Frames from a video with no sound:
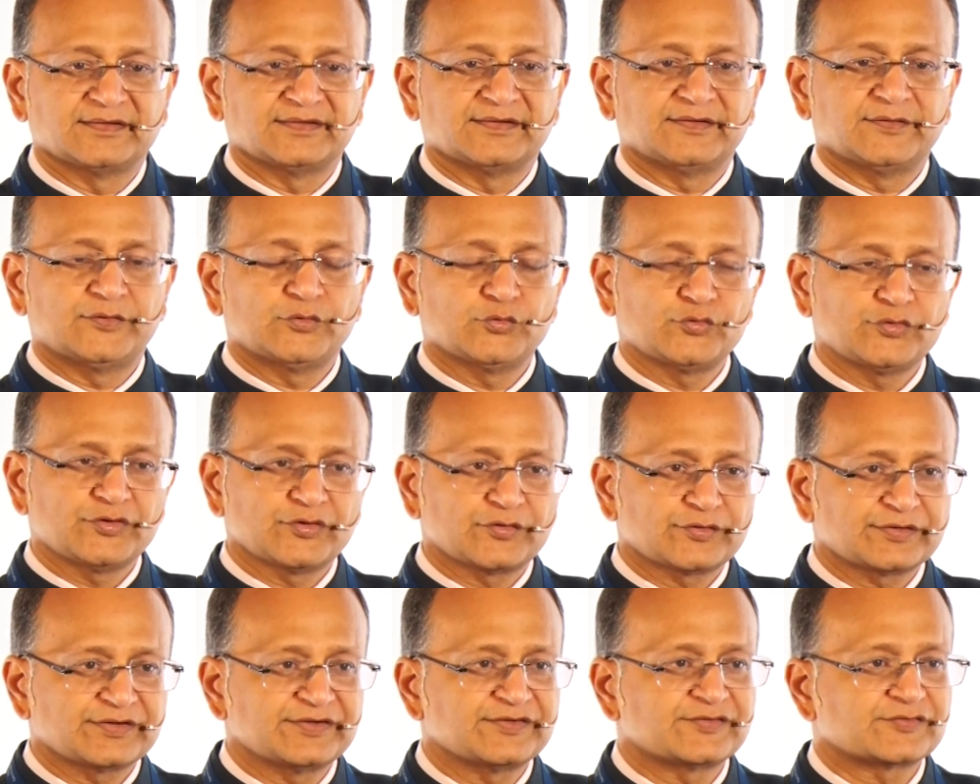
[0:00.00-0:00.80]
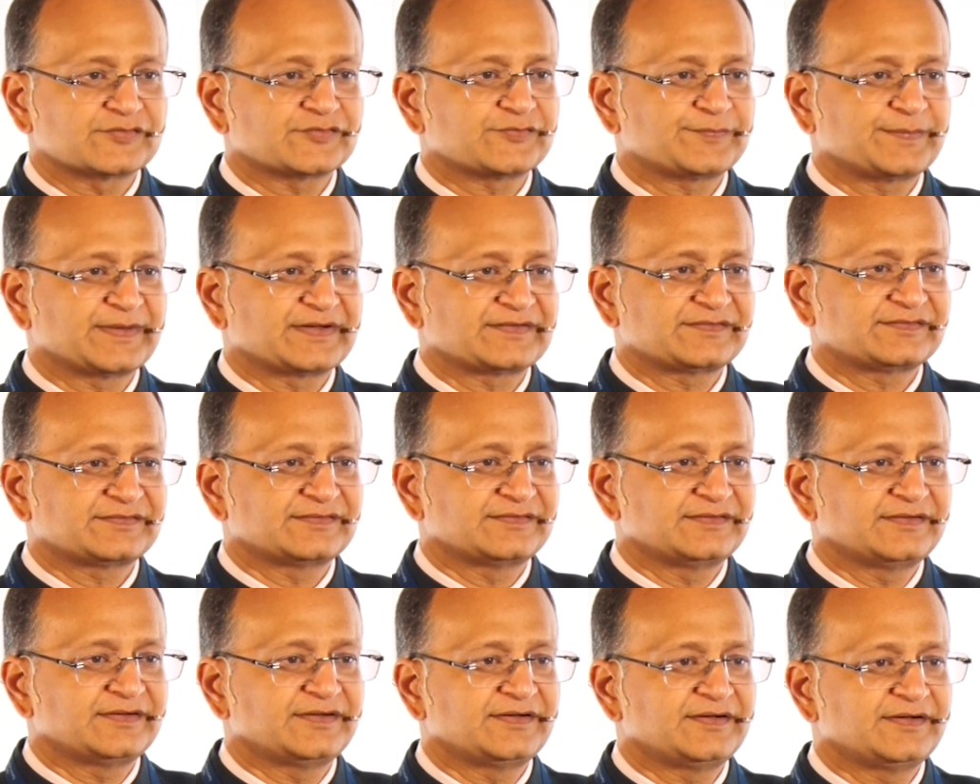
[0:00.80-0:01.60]
Do your
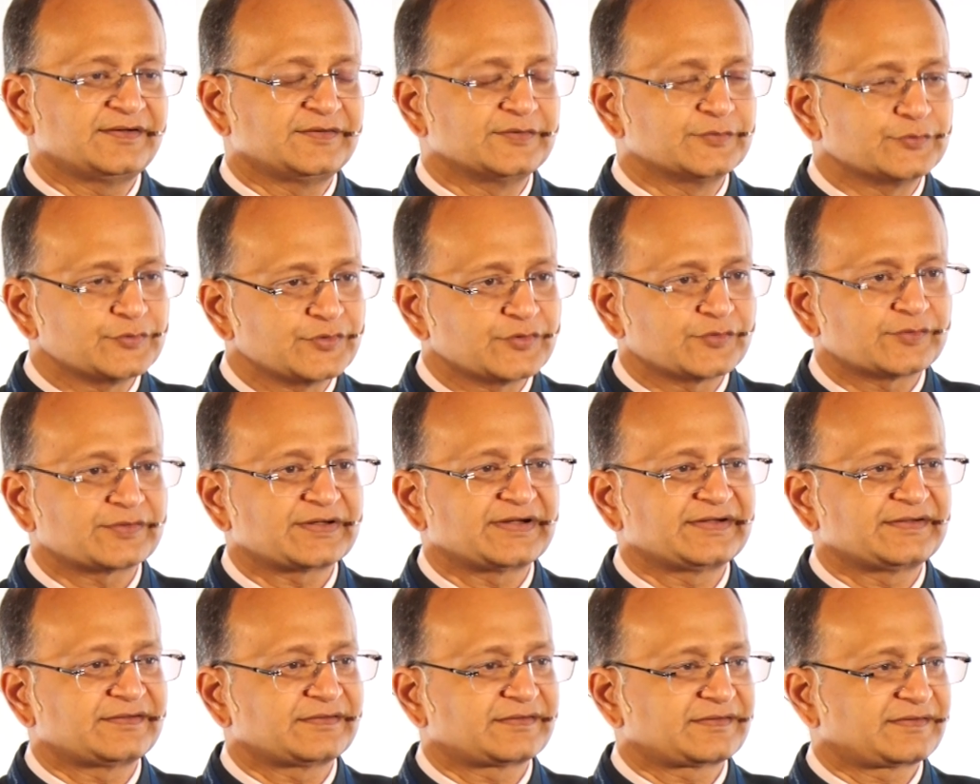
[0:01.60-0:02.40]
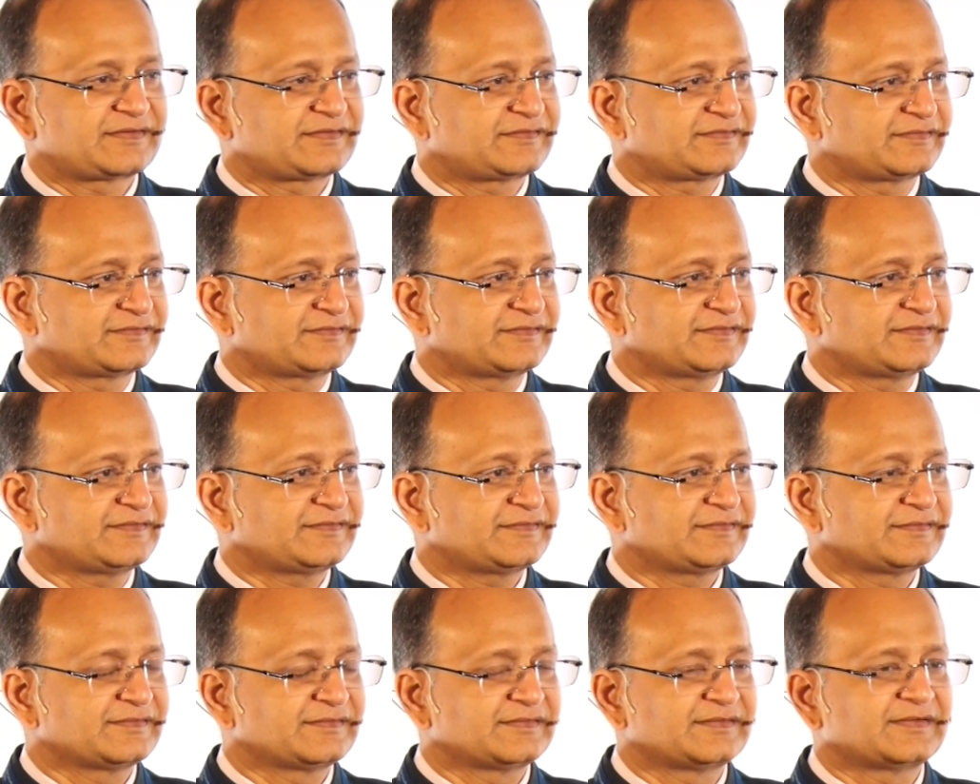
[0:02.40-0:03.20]
introspection, do your
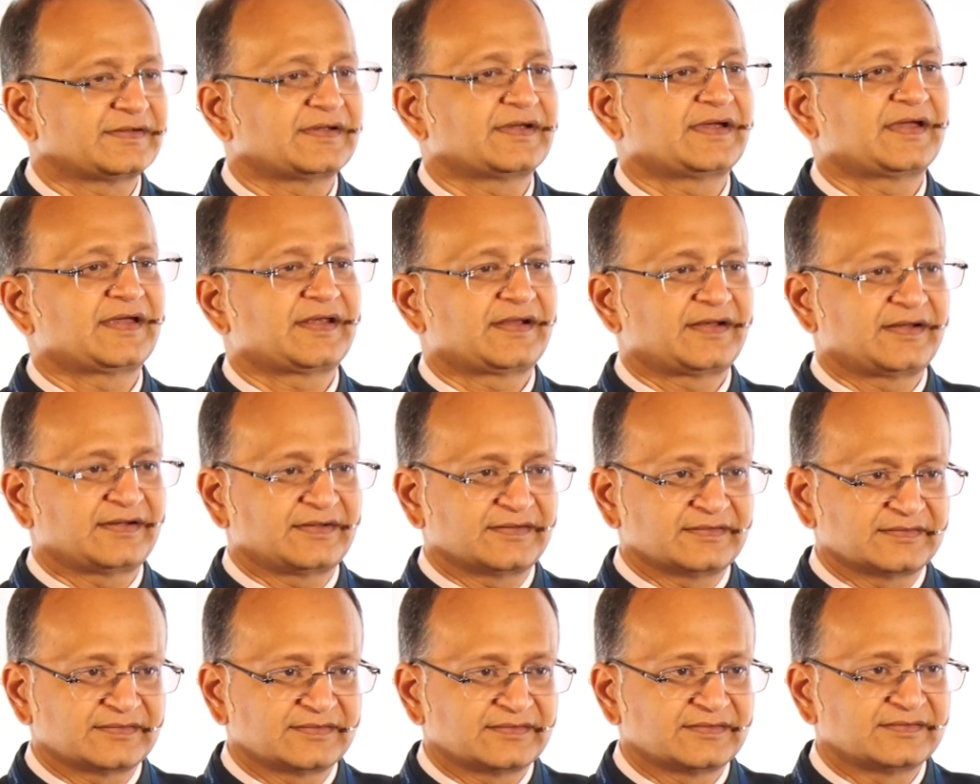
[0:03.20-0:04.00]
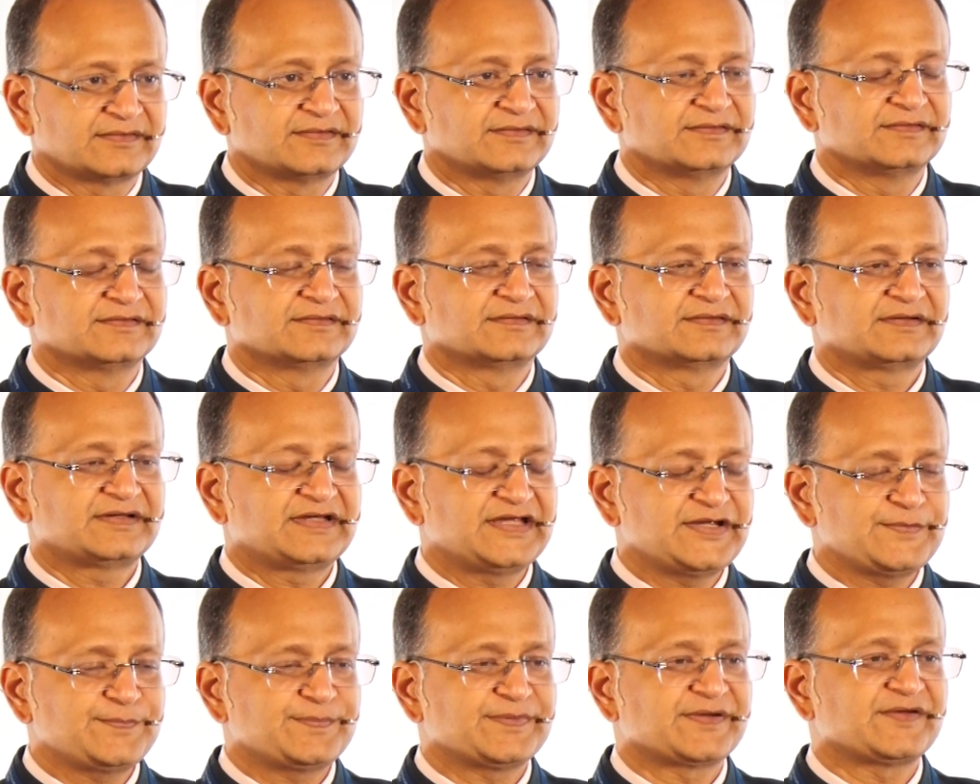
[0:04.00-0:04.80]
iterations, and
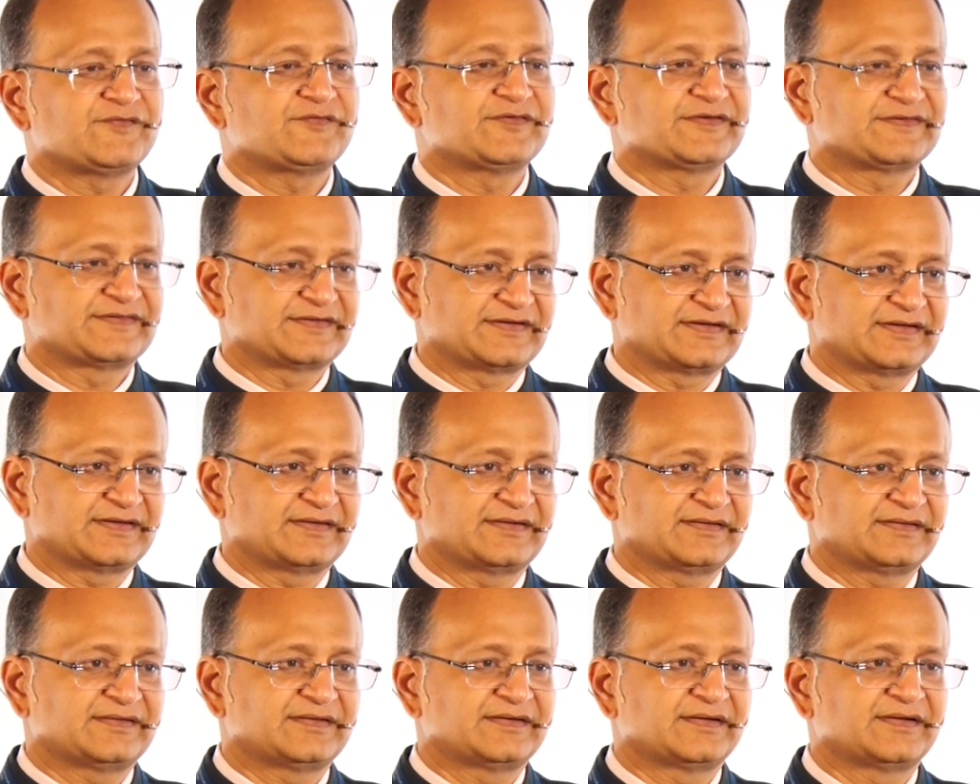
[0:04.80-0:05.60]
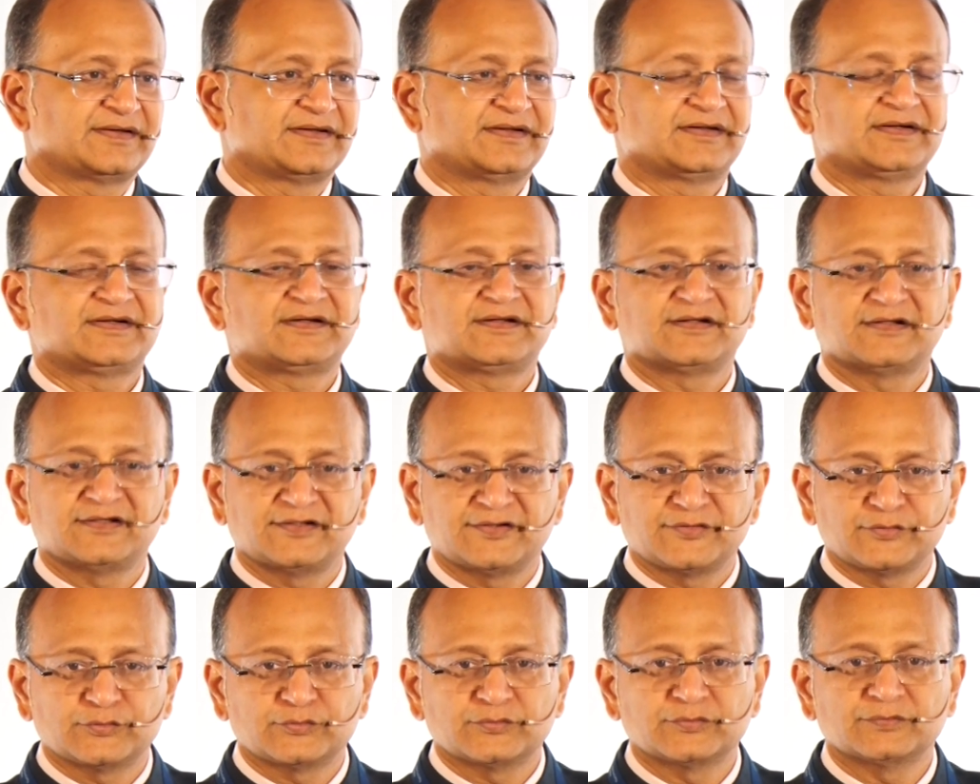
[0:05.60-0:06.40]
keep revisiting till
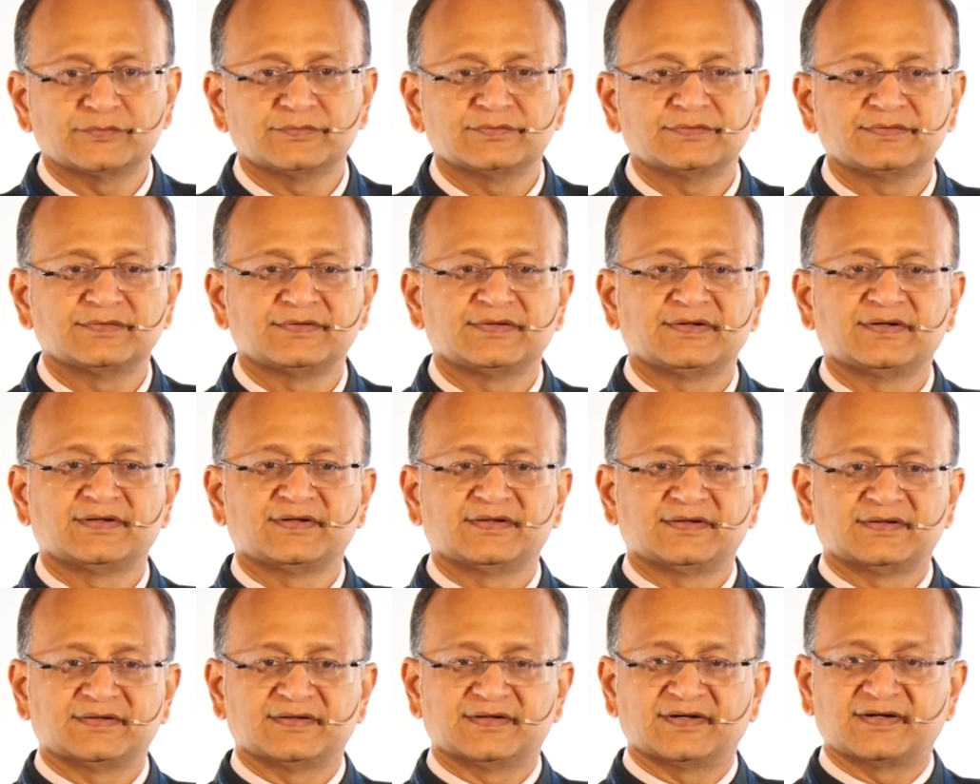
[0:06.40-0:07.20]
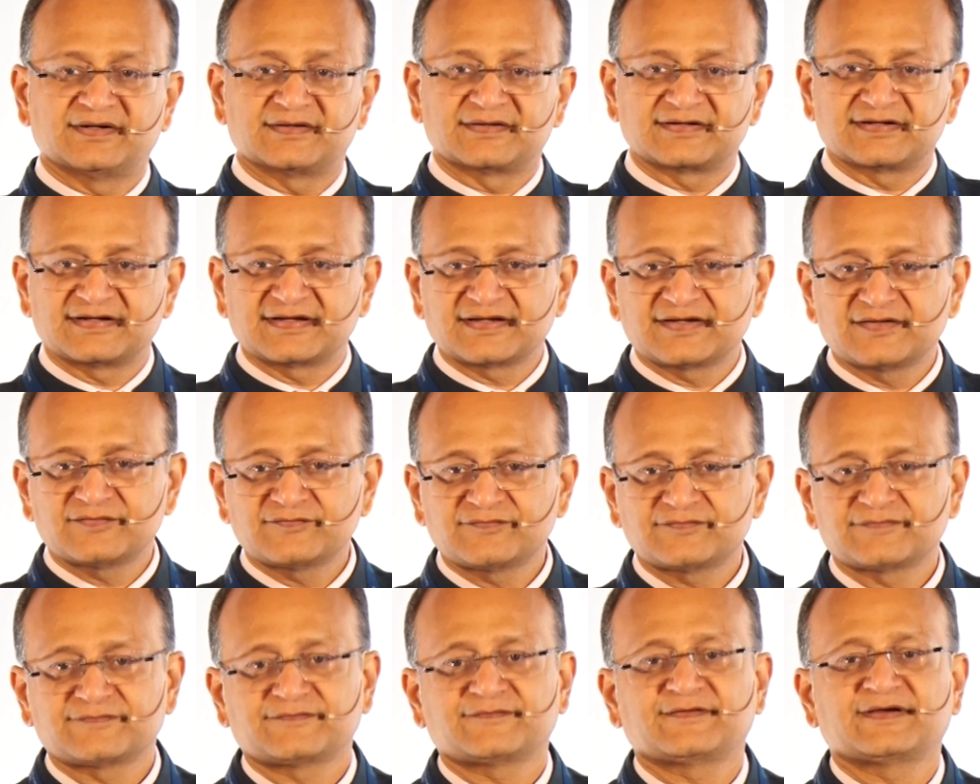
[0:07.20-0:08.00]
you
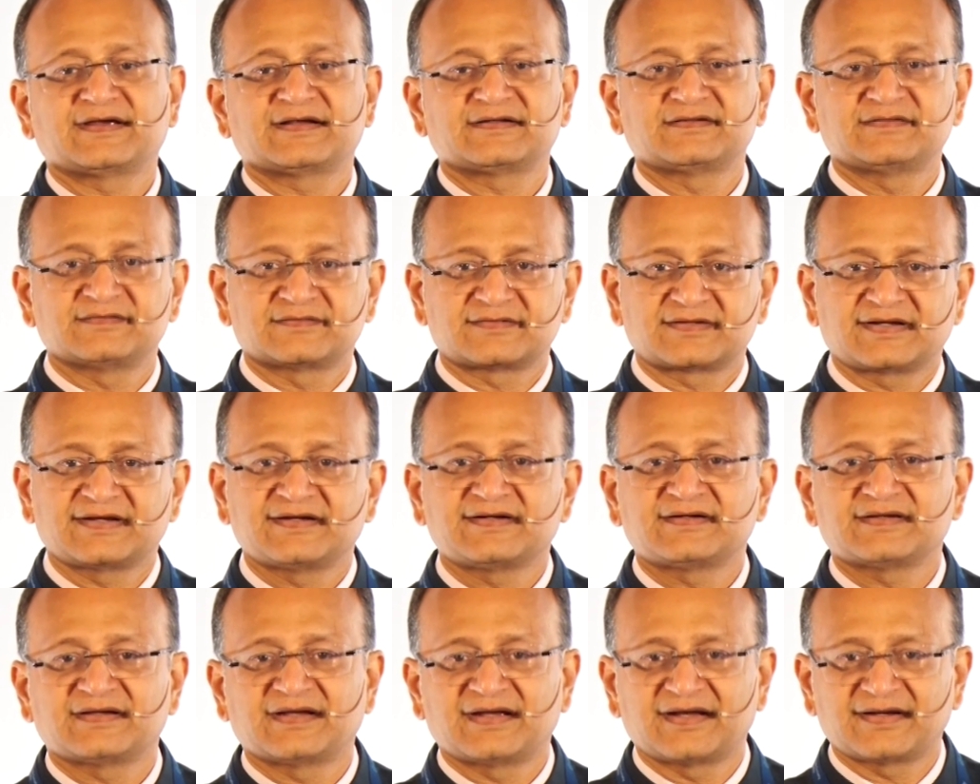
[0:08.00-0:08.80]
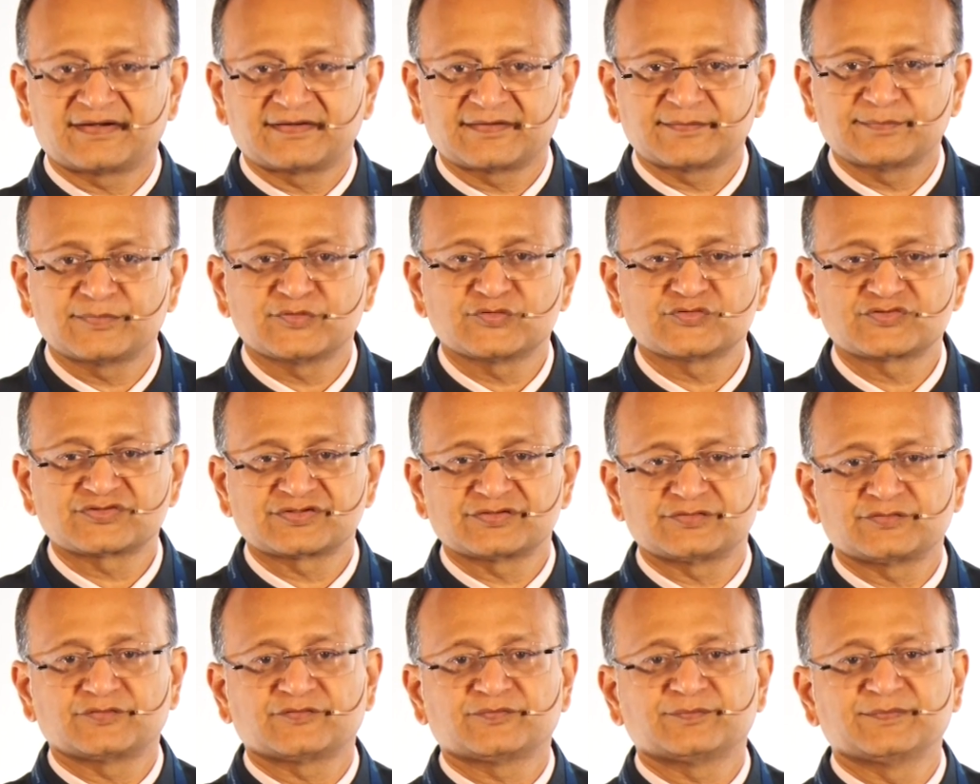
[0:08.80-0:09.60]
arrive at the right
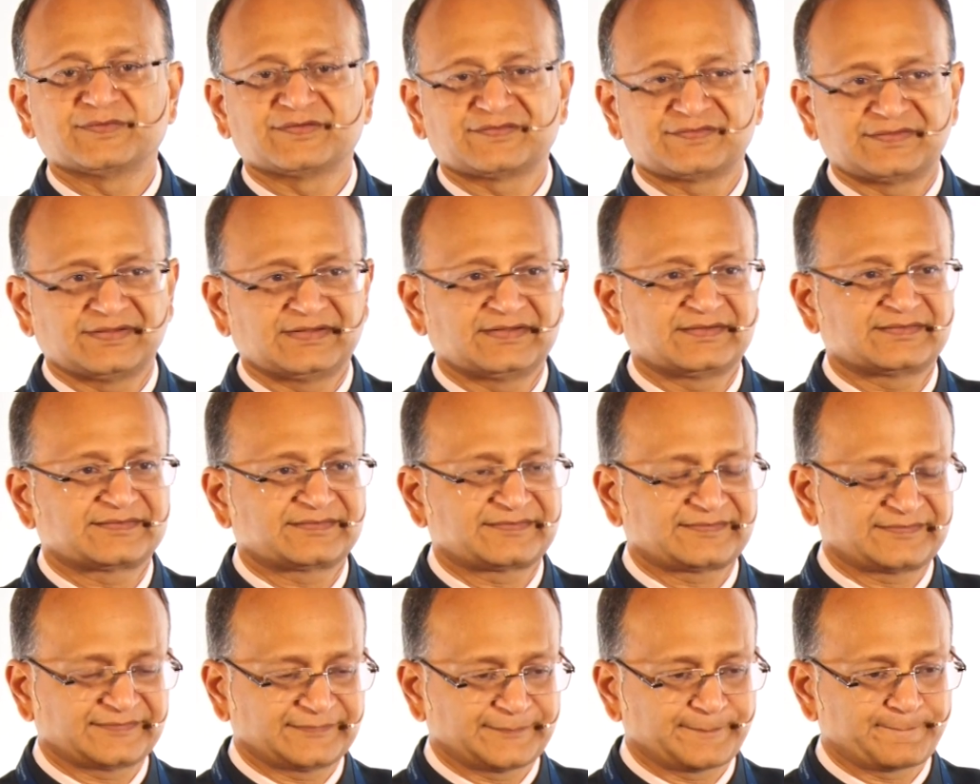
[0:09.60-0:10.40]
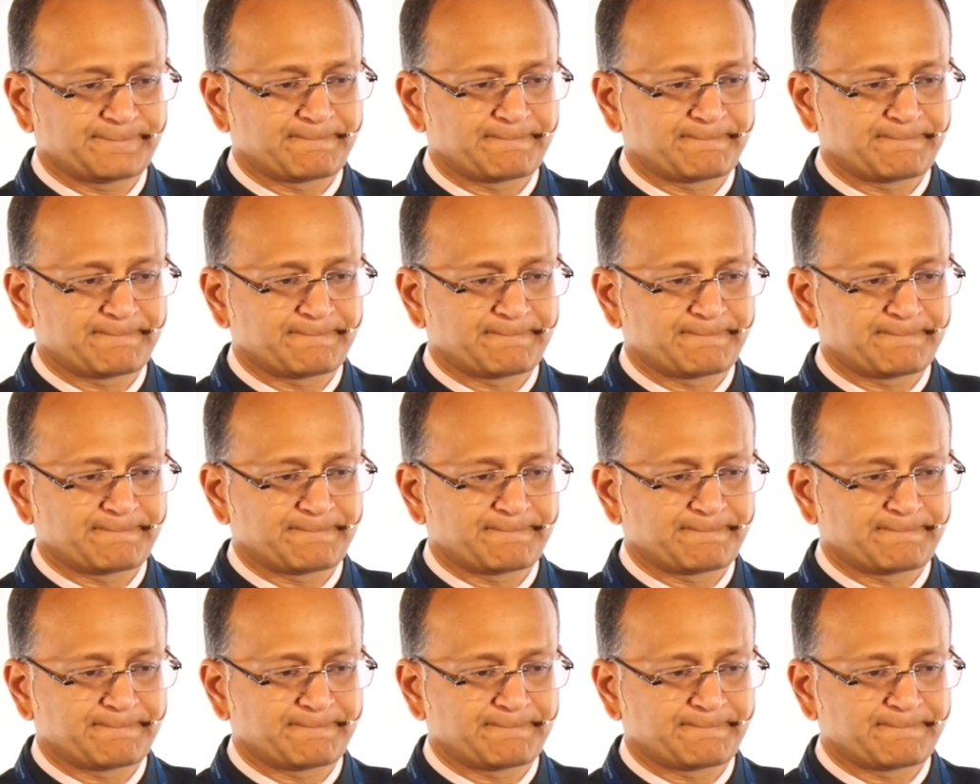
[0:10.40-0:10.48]
attribution of mistakes.